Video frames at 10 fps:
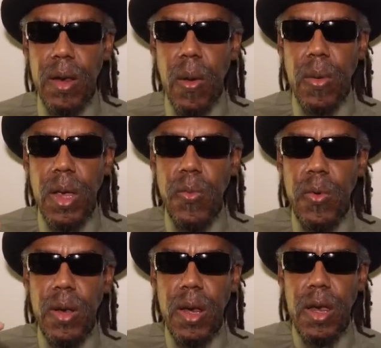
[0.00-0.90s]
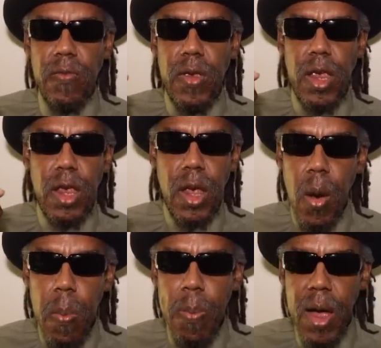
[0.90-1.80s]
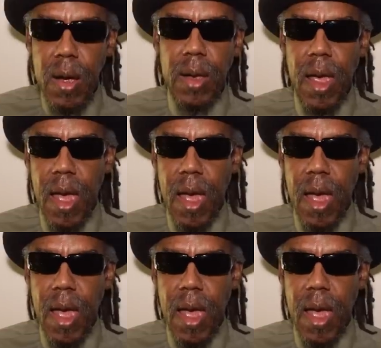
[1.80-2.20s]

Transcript: no, he wouldn't give your punk